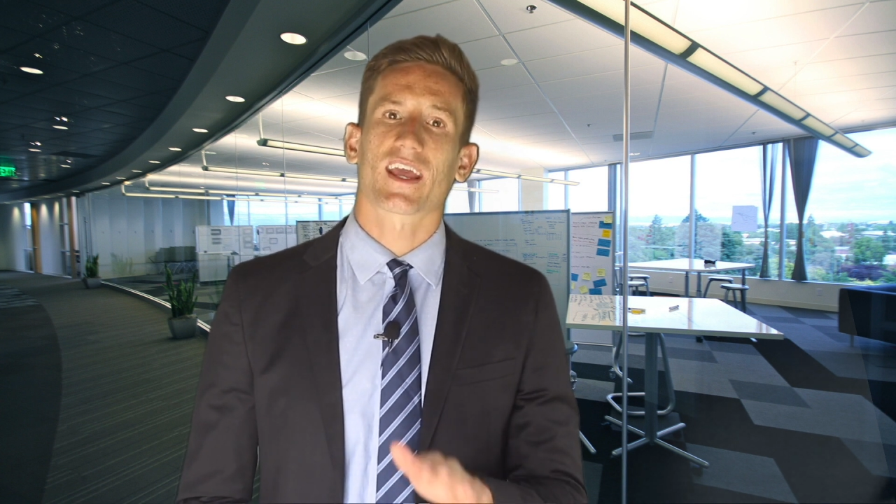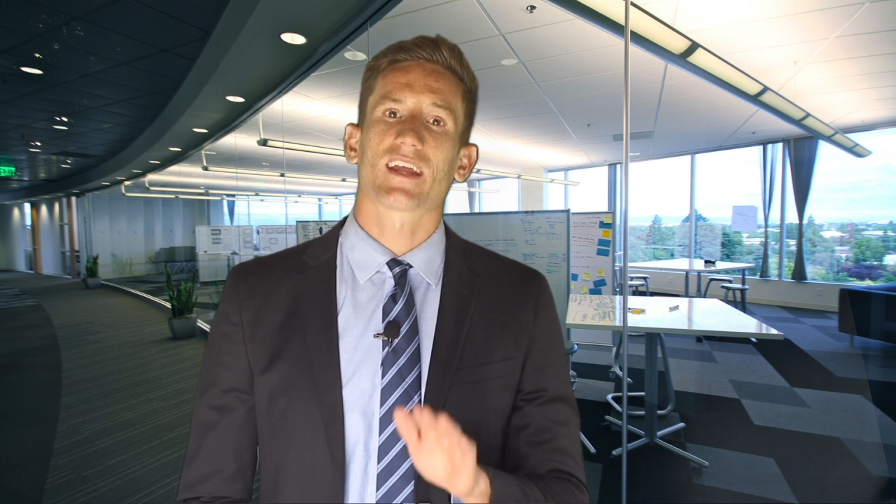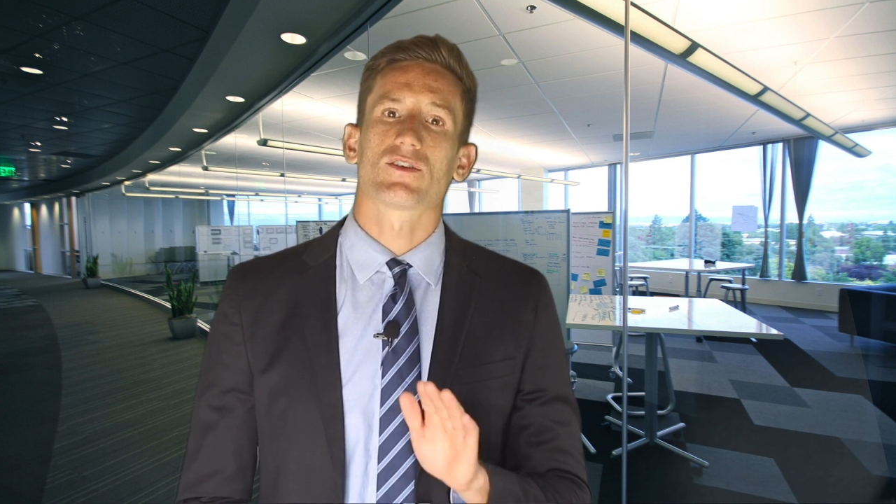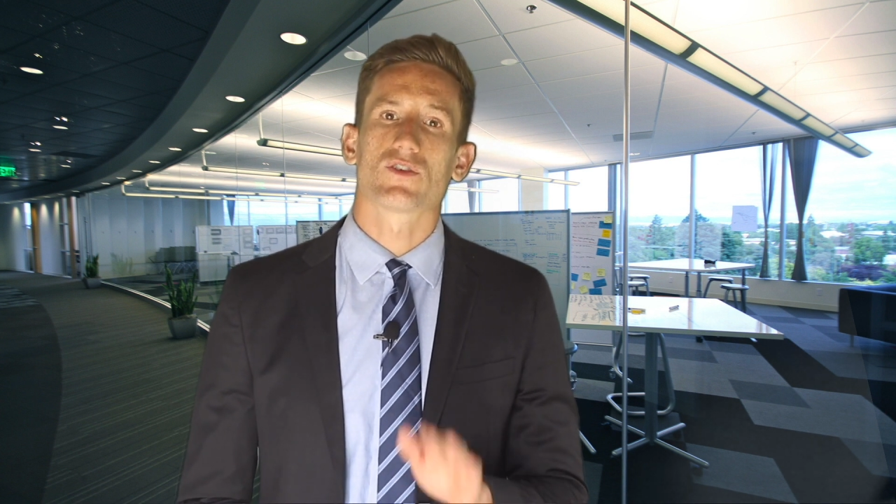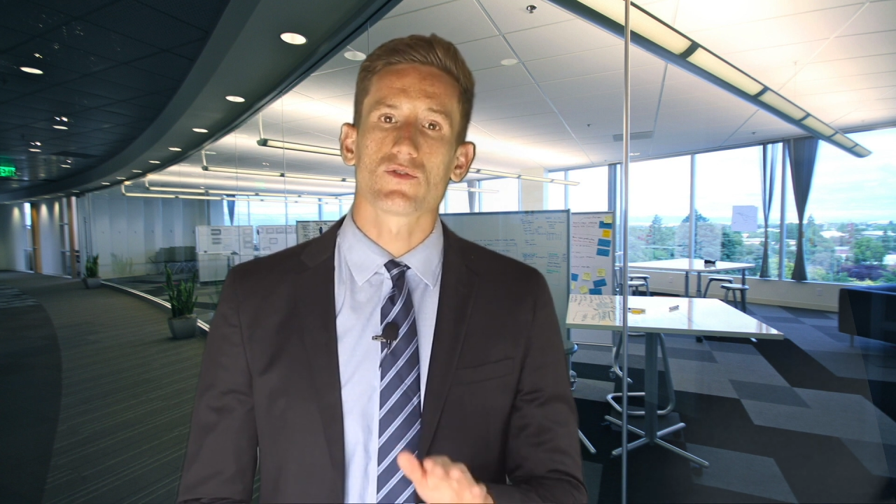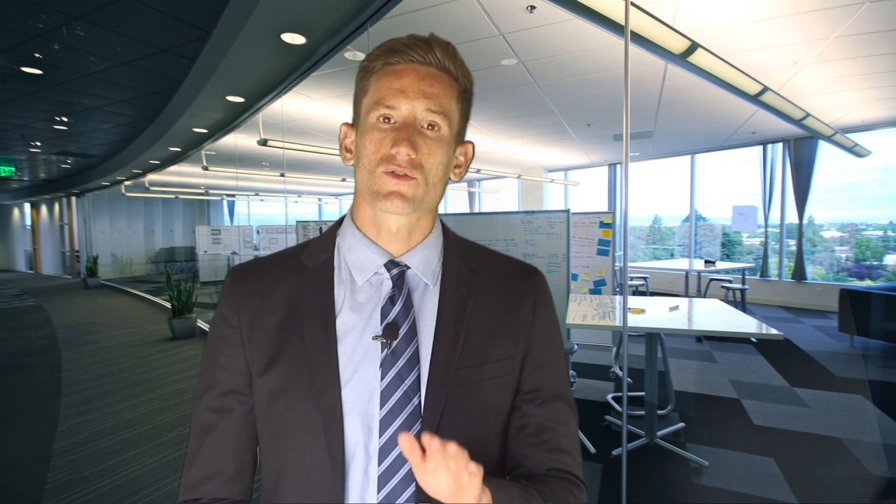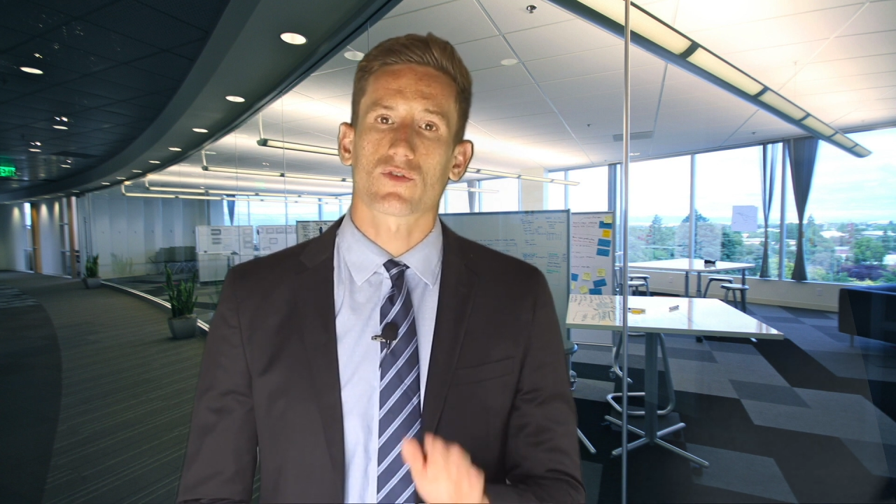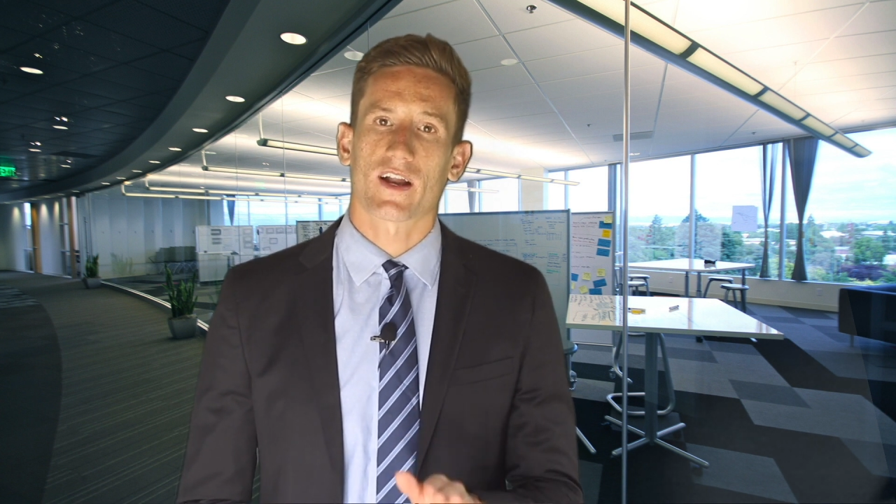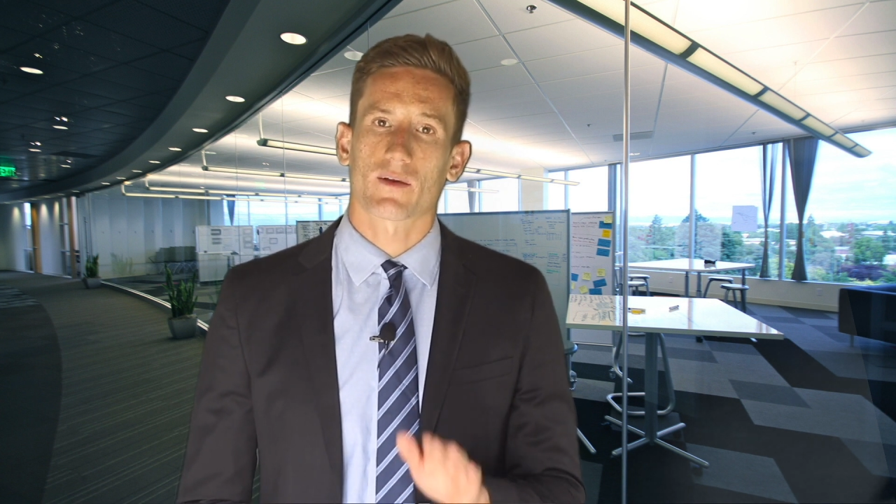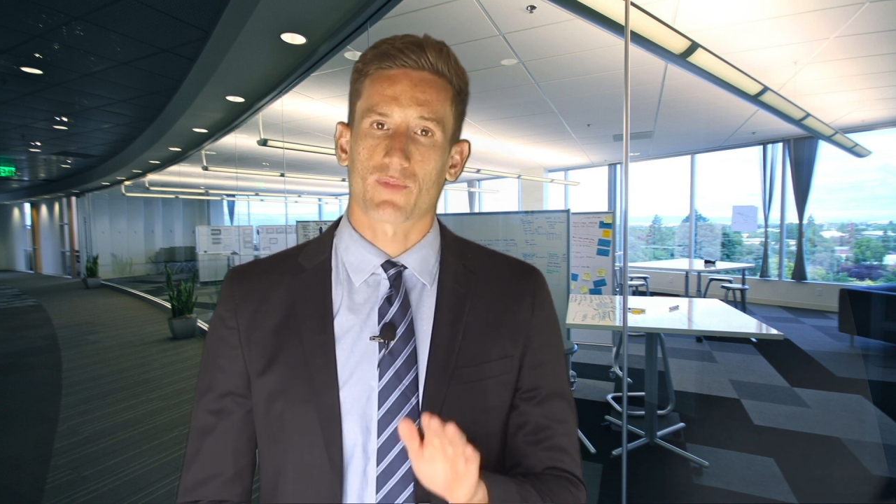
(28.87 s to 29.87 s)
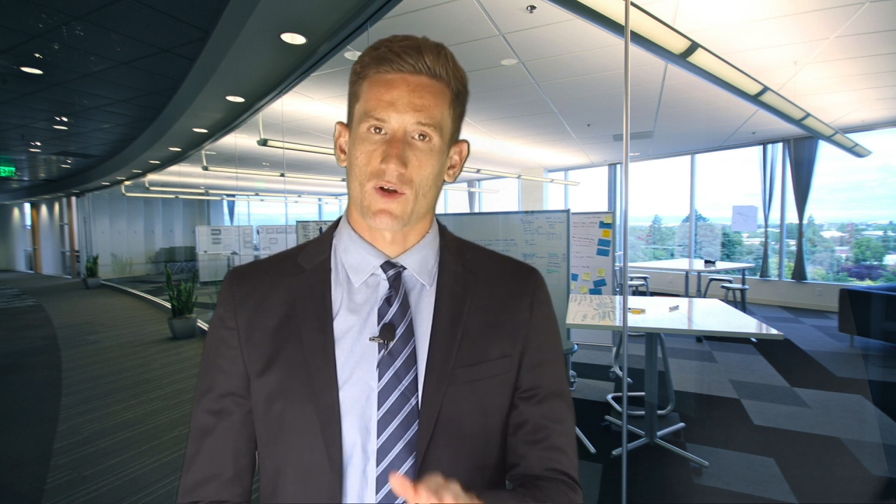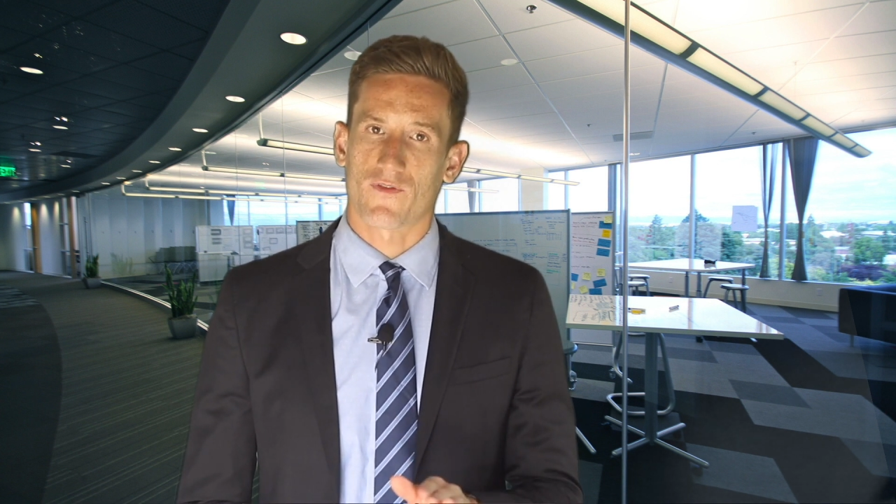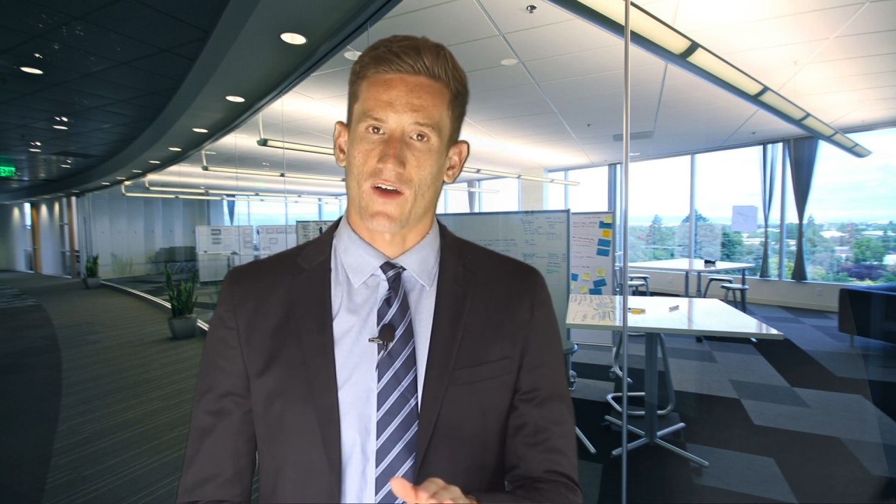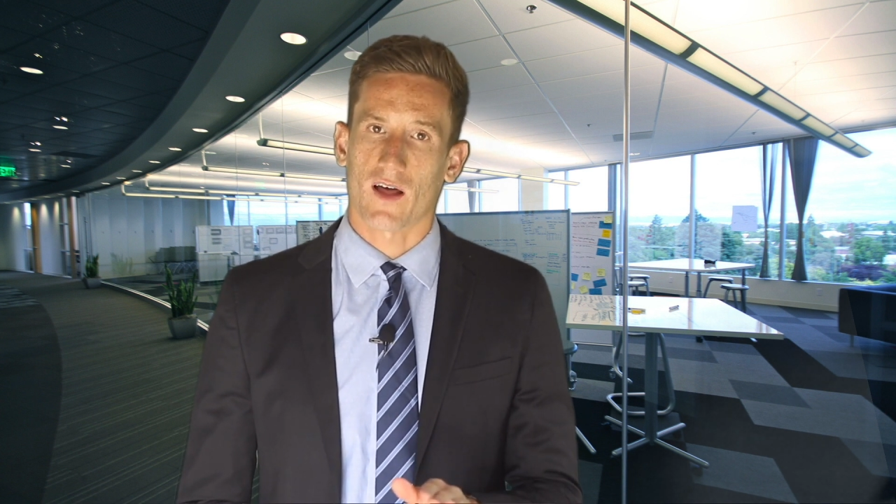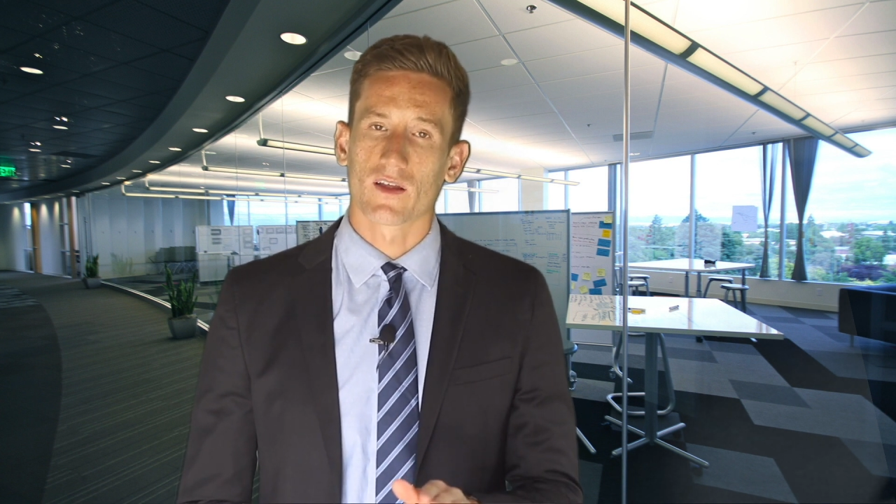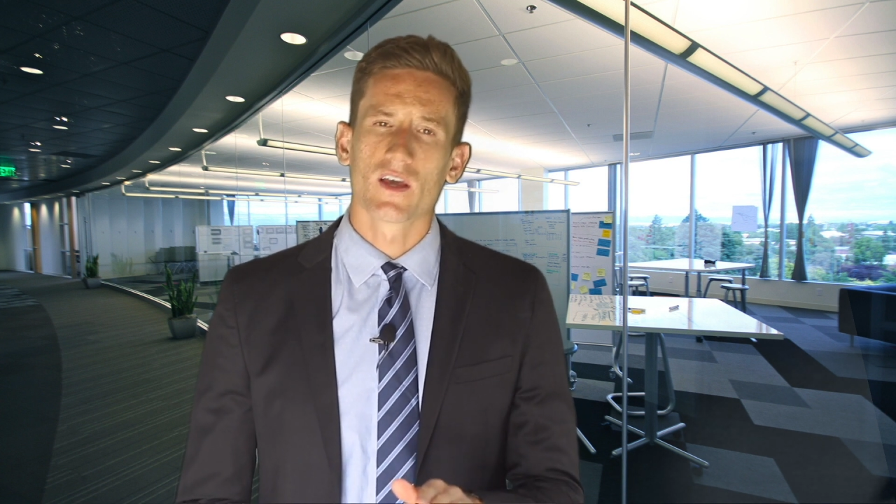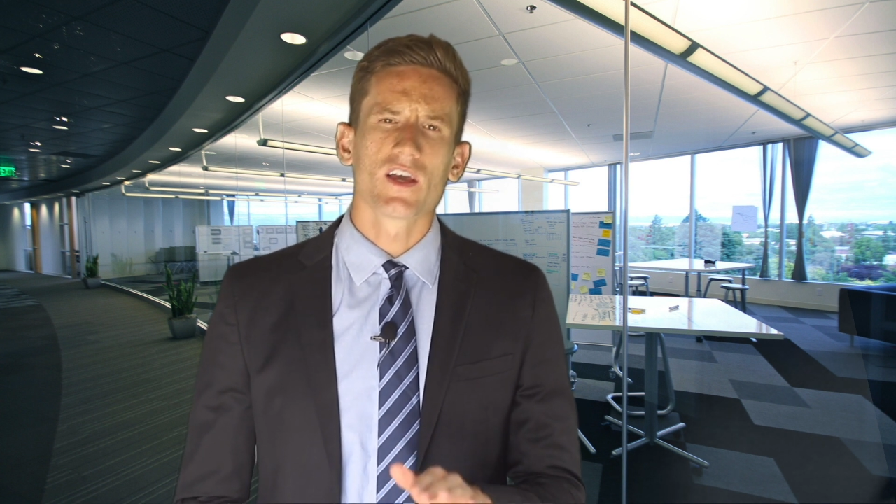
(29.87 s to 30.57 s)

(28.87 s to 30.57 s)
a new credit profile,